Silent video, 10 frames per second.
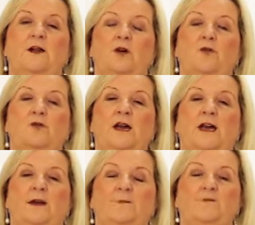
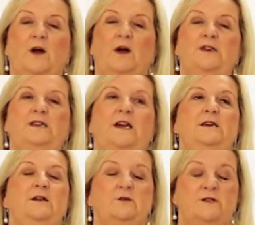Okay, I will tell
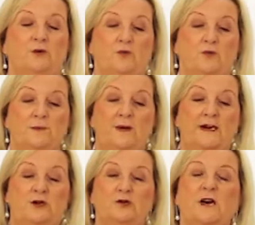you. So we're going
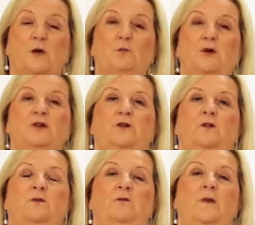to use our butter
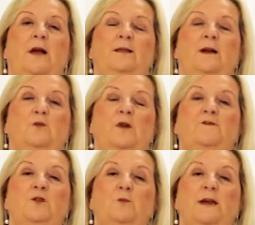that we're
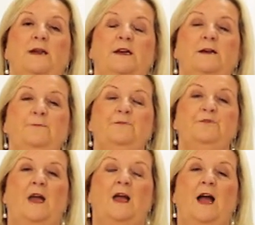after making,
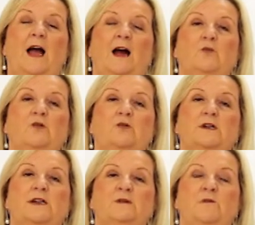and we're going to
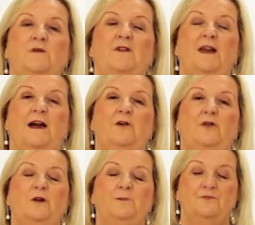get some
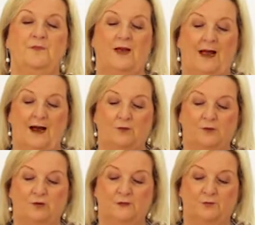flour, and we're
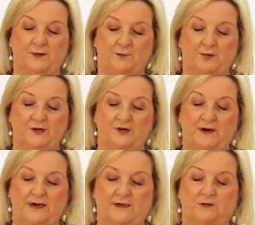going to put the butter
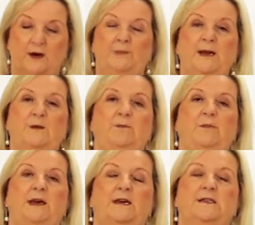into a big
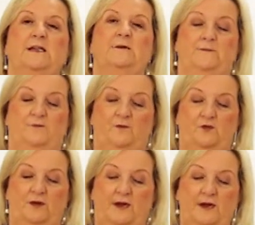basin.
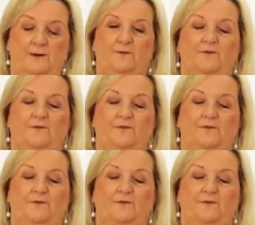Okay?